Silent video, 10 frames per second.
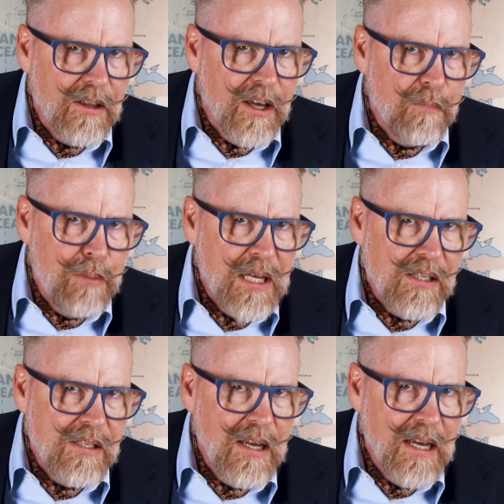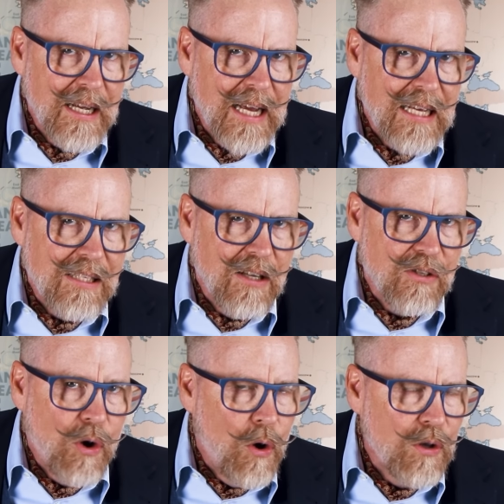The abyss
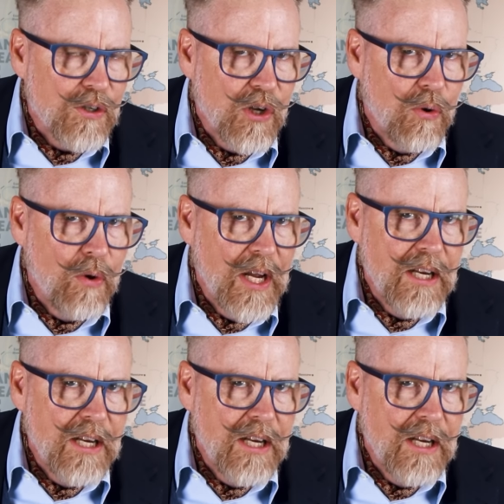gazes also